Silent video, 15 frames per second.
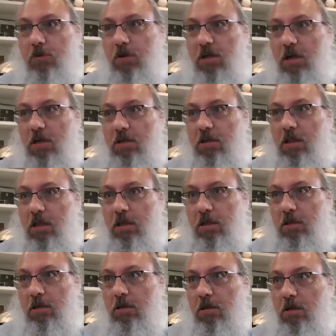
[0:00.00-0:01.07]
a
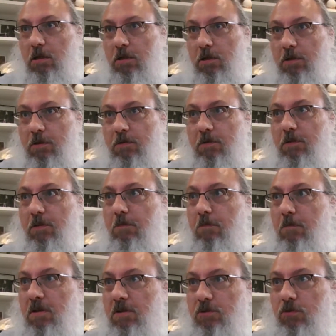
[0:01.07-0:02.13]
guideline on the
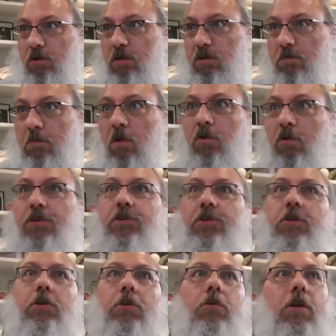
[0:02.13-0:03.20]
ministry's
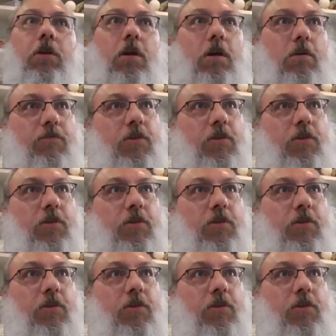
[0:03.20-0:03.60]
multitude of